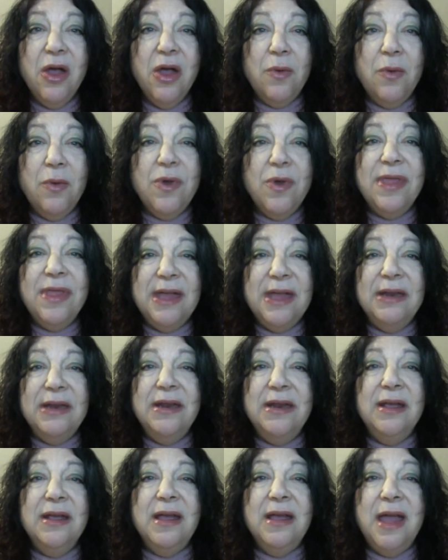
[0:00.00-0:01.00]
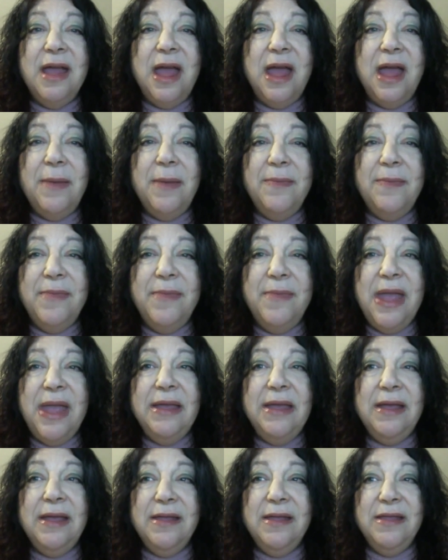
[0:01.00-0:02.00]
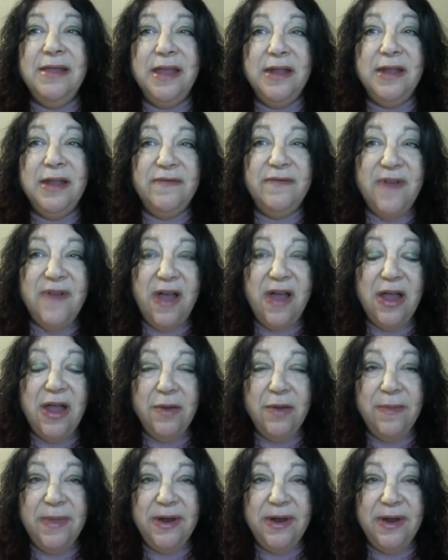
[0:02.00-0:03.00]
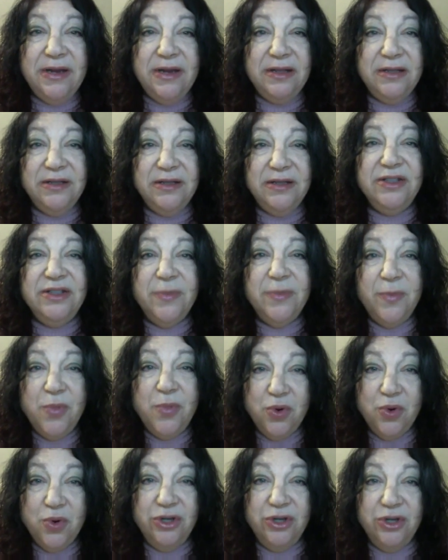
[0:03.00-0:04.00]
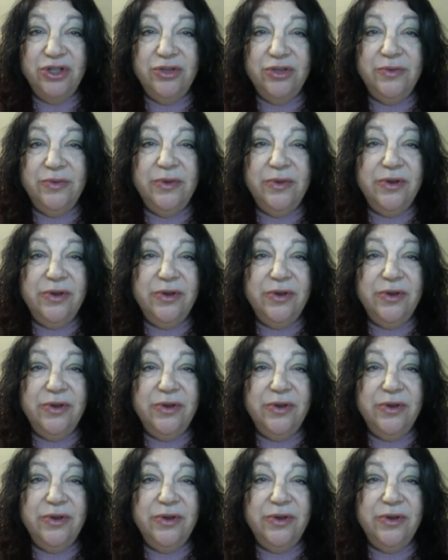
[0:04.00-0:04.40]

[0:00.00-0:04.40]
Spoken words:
Well, then make the environment support you in